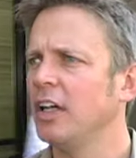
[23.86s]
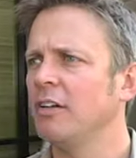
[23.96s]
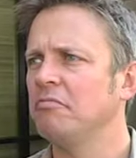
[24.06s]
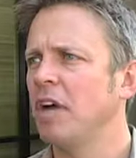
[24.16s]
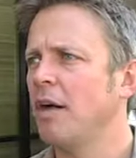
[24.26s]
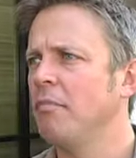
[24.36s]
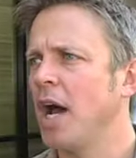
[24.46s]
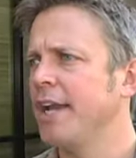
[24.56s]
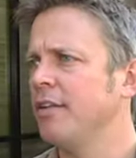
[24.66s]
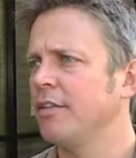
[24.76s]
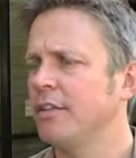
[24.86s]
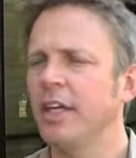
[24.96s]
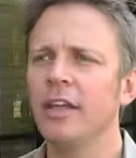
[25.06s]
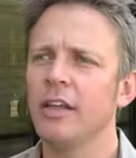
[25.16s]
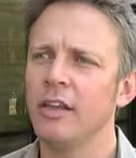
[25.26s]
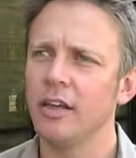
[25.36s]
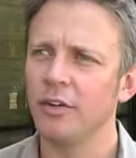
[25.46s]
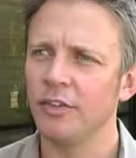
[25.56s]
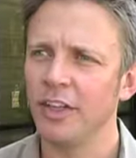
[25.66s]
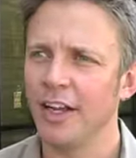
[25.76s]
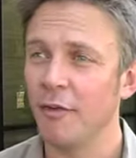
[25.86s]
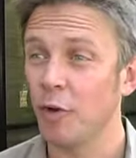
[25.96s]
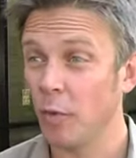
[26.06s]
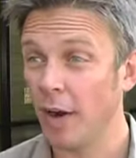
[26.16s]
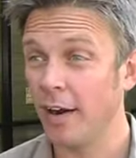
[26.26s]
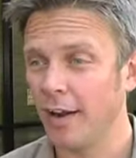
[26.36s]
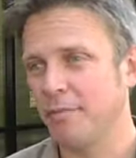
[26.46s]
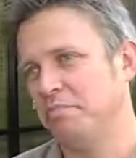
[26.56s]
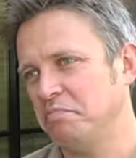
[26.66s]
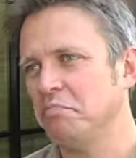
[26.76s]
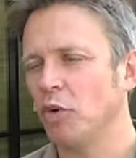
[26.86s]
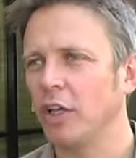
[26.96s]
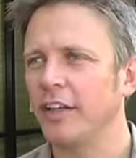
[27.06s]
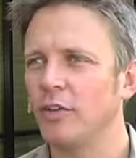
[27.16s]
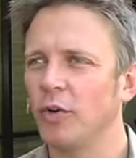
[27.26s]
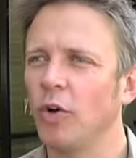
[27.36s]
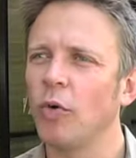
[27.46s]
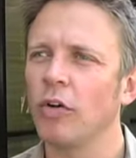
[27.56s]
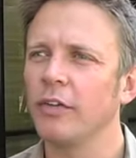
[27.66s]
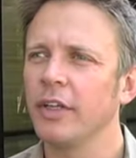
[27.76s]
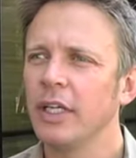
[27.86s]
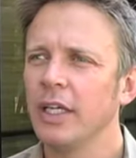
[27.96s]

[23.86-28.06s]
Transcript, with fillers: a minor thing. You don't see it everywhere. More like the real world.